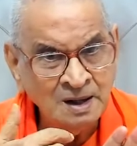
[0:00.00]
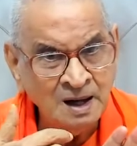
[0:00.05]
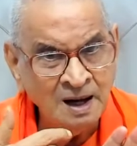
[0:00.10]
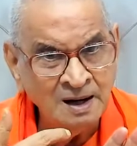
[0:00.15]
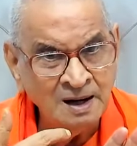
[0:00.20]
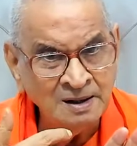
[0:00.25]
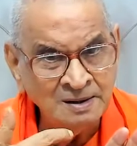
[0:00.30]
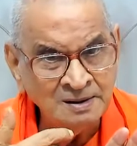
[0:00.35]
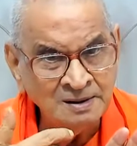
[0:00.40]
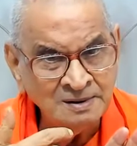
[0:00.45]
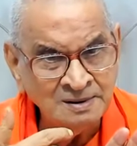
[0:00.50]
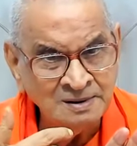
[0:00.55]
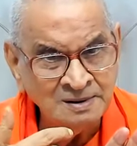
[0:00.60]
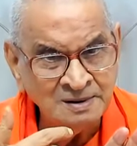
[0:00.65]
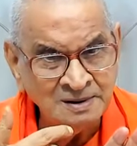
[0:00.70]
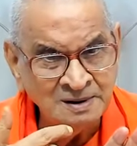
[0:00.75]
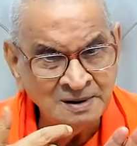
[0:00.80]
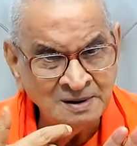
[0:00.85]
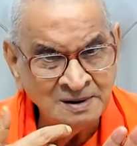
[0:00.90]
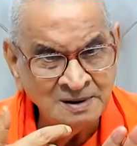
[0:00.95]
And
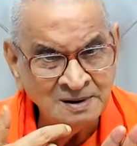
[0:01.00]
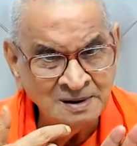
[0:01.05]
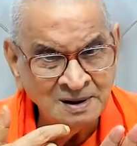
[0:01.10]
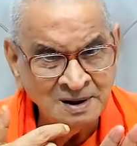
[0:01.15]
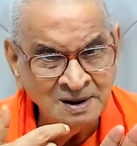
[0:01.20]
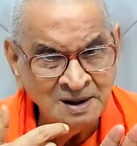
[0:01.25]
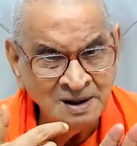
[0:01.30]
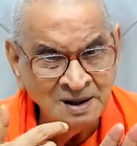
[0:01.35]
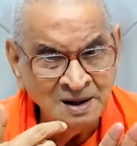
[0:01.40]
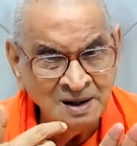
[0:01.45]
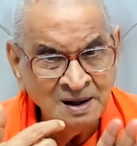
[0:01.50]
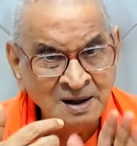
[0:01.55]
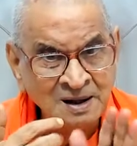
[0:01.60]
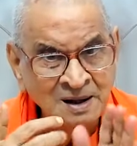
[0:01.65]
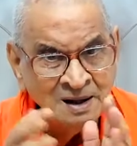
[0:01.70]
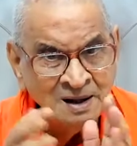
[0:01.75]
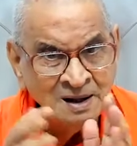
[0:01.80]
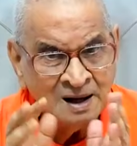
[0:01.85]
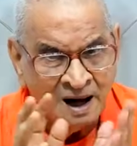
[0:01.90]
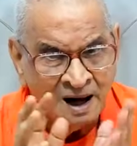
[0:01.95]

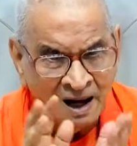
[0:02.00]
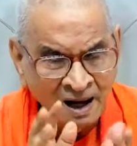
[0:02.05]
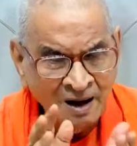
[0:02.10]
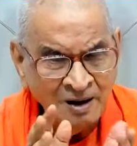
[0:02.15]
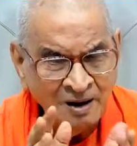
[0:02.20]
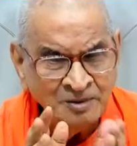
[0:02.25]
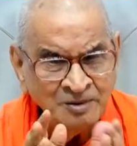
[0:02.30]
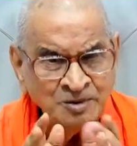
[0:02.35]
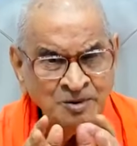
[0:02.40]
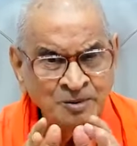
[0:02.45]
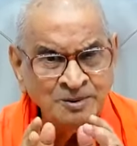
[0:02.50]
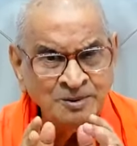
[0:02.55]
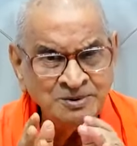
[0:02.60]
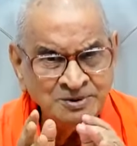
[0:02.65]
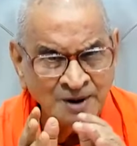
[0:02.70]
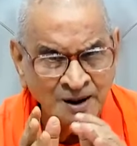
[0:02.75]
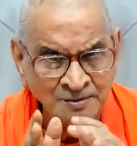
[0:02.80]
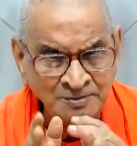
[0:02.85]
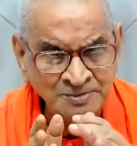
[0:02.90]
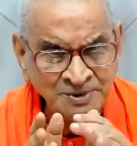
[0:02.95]
I have to be
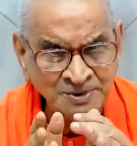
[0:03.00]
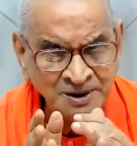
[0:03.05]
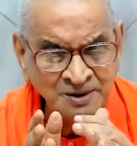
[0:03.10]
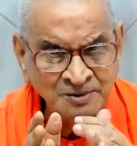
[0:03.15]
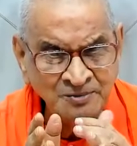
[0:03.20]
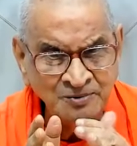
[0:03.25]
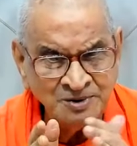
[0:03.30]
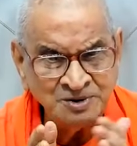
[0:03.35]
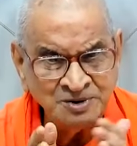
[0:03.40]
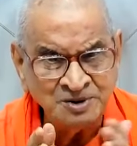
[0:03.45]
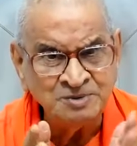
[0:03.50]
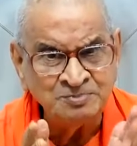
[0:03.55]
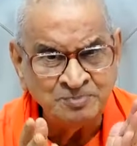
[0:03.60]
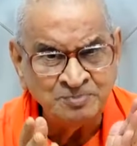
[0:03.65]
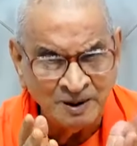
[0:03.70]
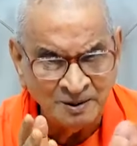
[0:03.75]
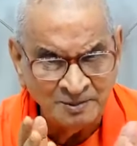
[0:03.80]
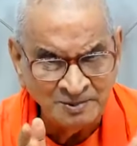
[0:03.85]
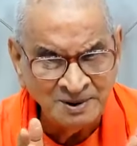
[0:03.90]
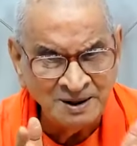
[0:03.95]
something which is
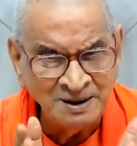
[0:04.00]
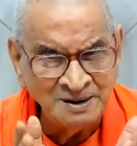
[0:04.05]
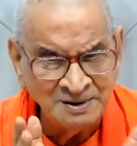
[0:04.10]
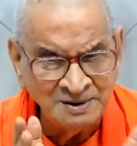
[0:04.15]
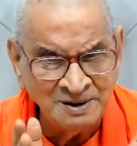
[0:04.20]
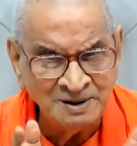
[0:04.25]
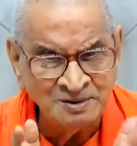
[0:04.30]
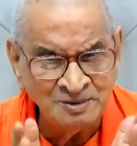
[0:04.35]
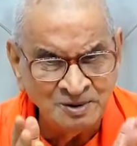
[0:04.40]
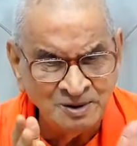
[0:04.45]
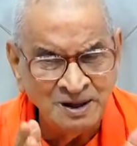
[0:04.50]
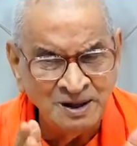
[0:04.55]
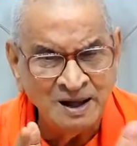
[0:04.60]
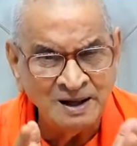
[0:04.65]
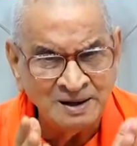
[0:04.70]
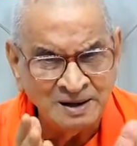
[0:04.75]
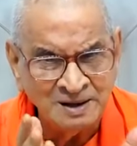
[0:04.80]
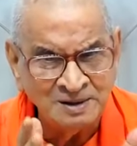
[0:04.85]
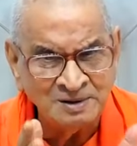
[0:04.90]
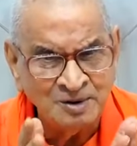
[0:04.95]
permanent. Then only
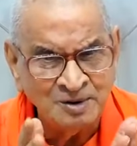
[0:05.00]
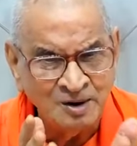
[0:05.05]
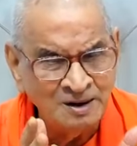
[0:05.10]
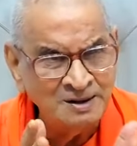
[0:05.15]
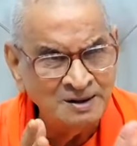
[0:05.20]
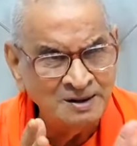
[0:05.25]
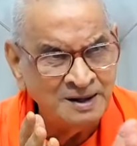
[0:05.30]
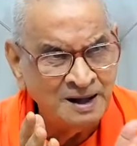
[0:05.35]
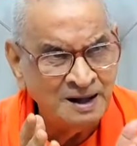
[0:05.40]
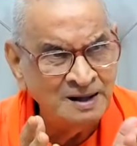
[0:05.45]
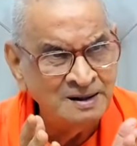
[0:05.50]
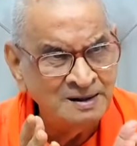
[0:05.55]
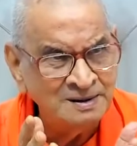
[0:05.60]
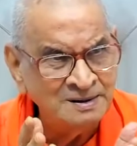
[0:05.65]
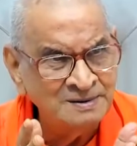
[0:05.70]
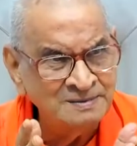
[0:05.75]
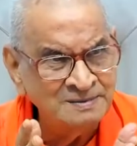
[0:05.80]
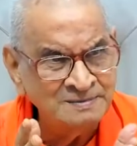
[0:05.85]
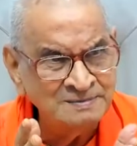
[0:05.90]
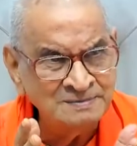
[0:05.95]
I can call it
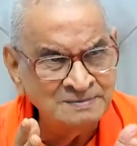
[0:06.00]
I.